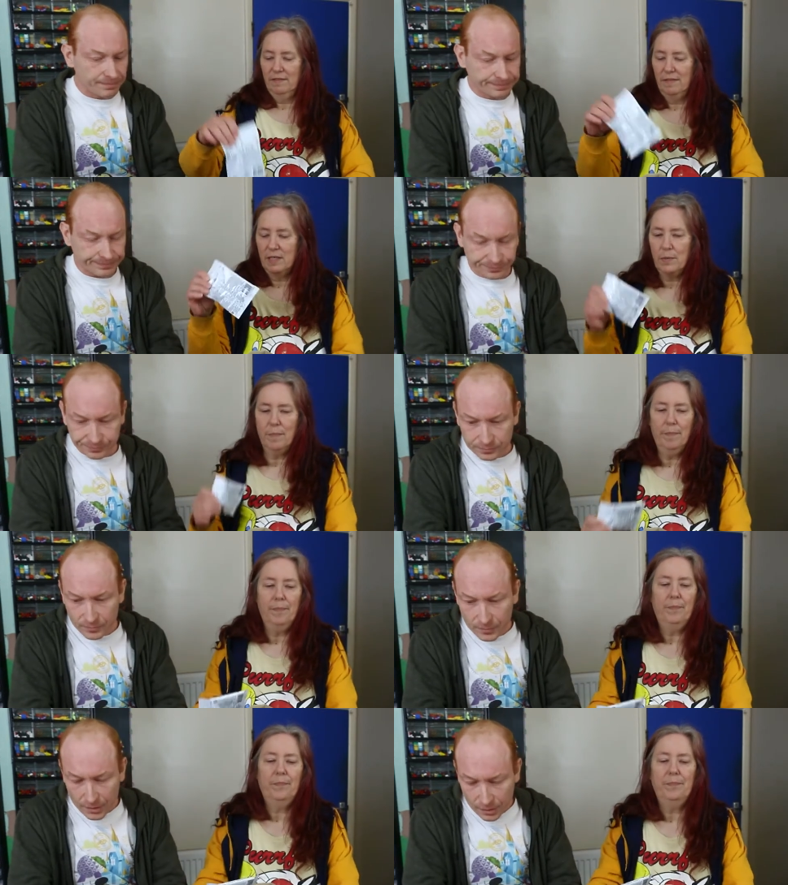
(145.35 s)
Speaker 1: First one.
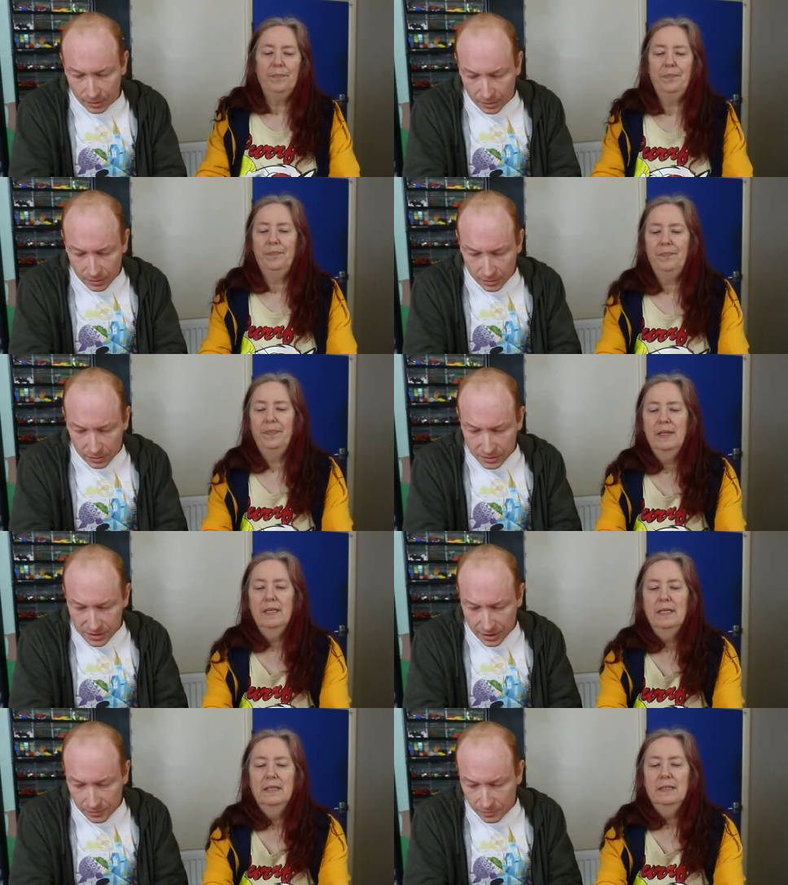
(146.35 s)

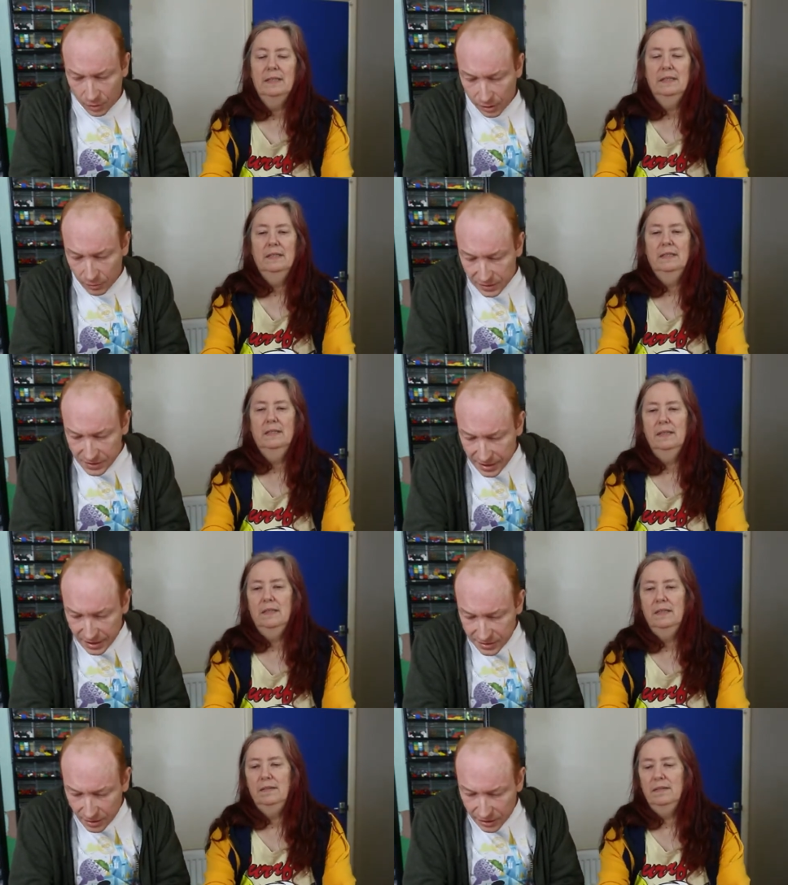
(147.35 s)
So my one
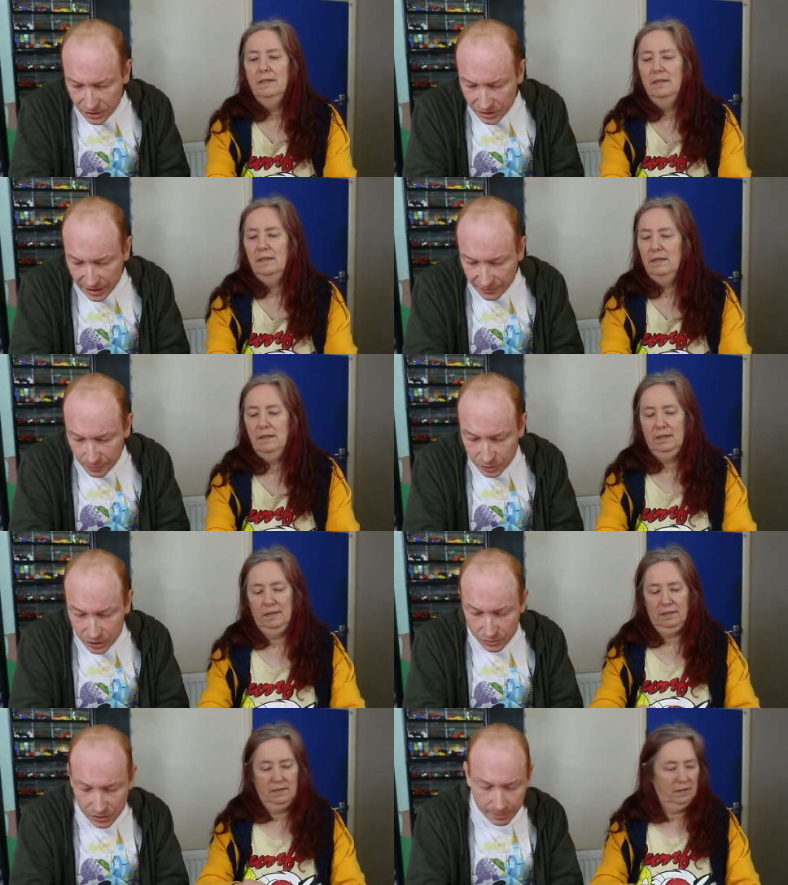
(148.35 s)
says I should have
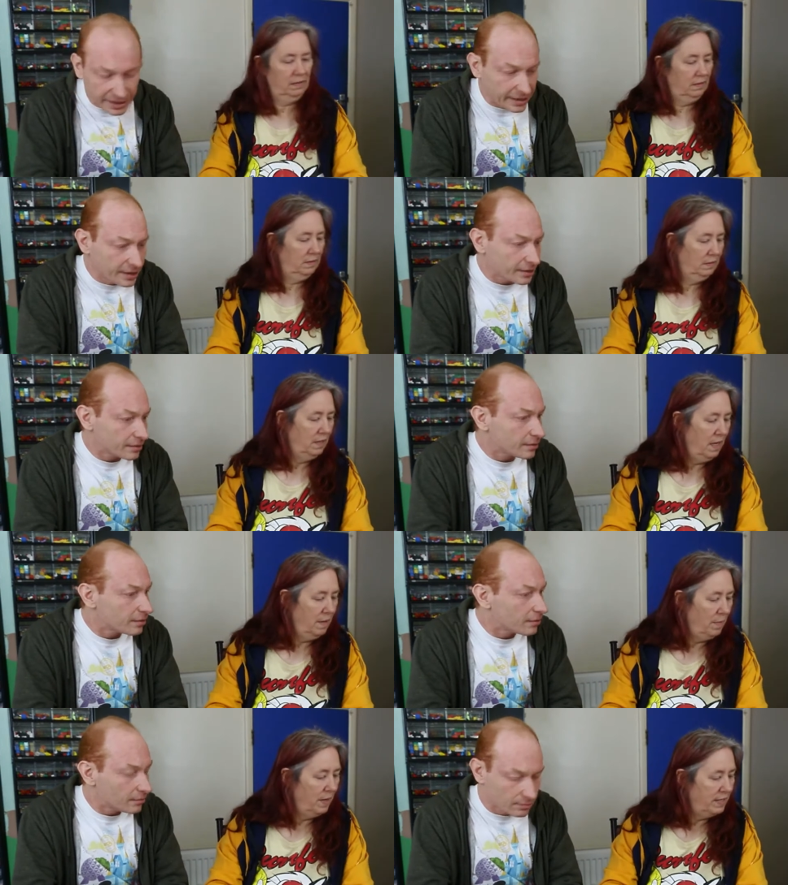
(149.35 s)
Petunia Pig.
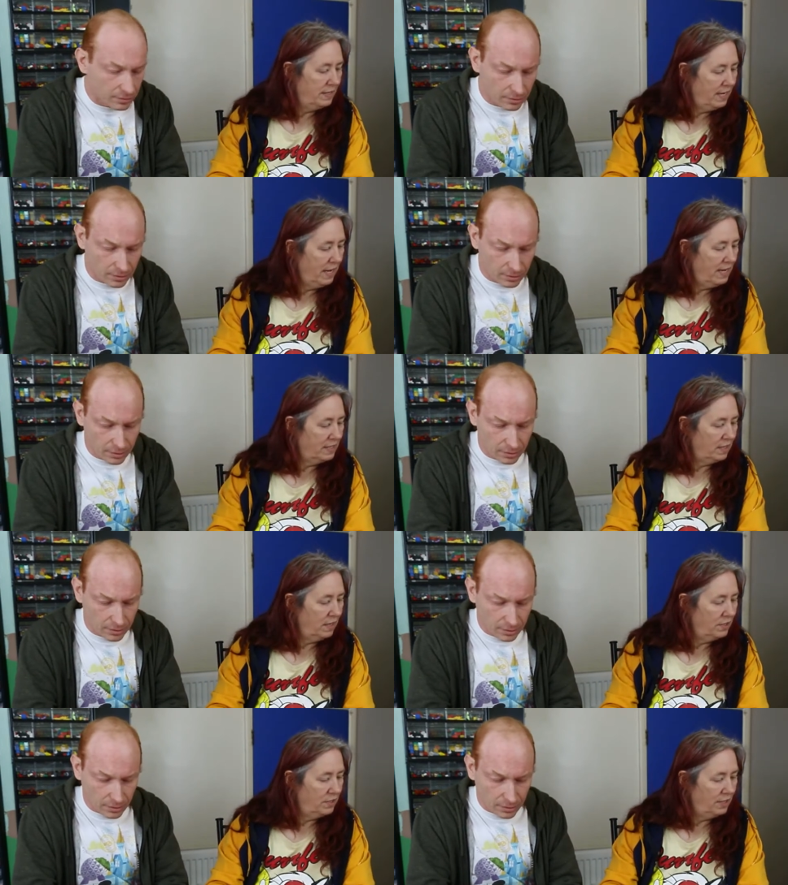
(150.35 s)
Speaker 2: Uh, mine says
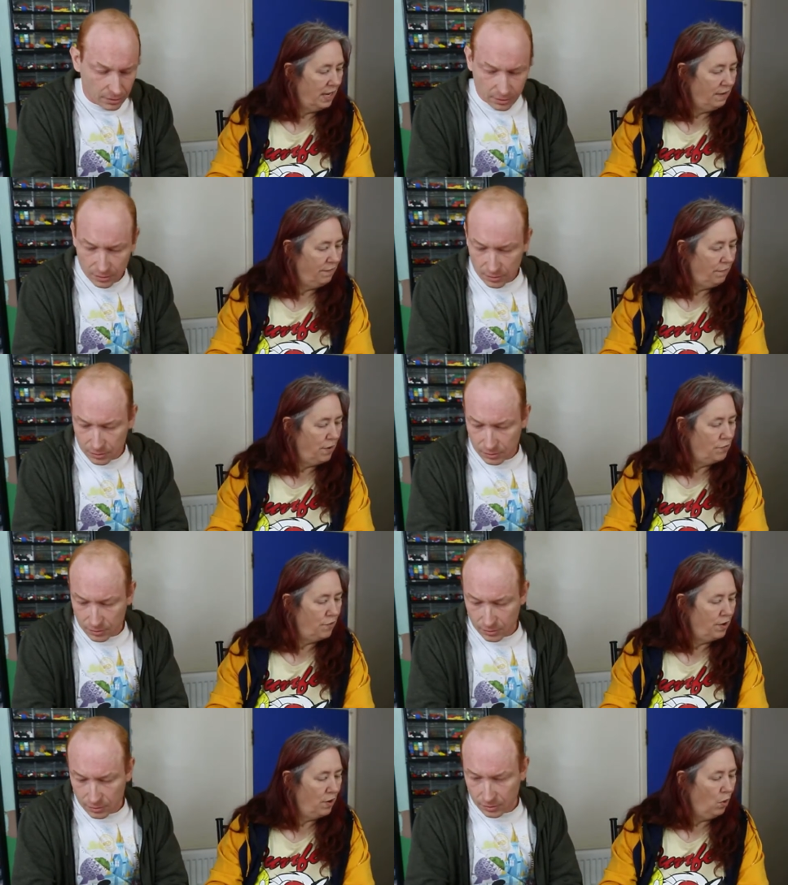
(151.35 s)
I should have
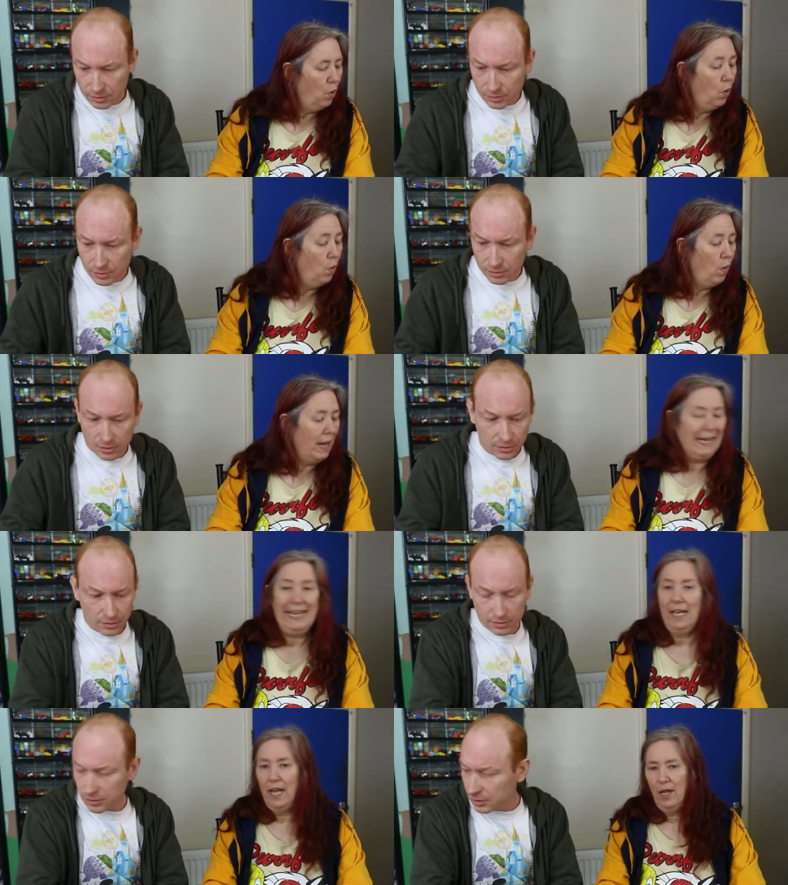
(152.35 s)
Roadrunner or
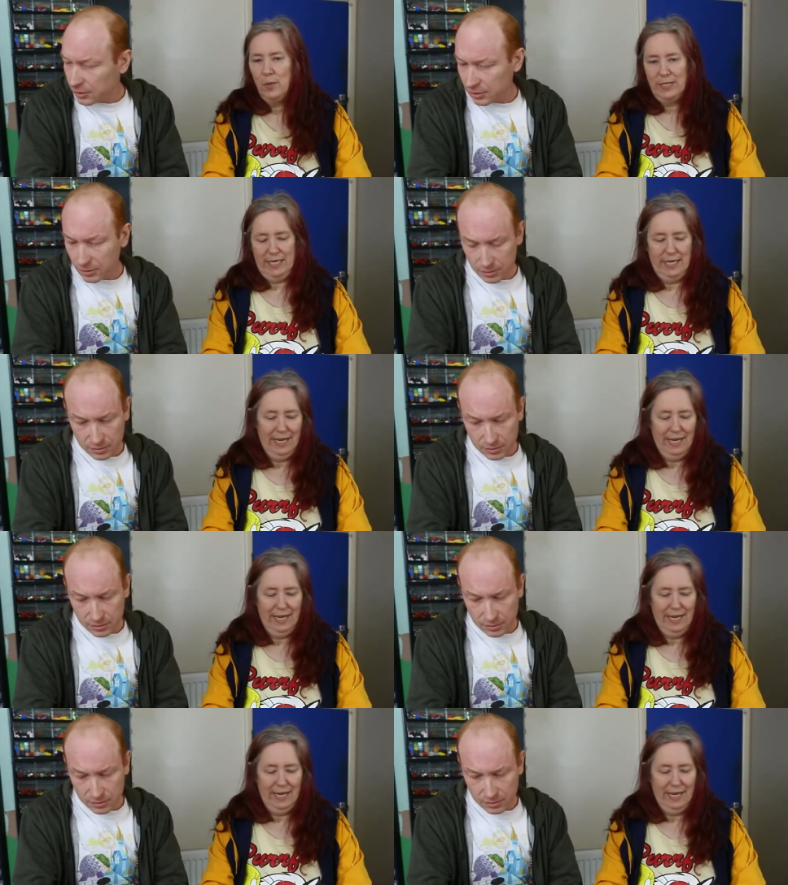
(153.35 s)
Wily Coyote.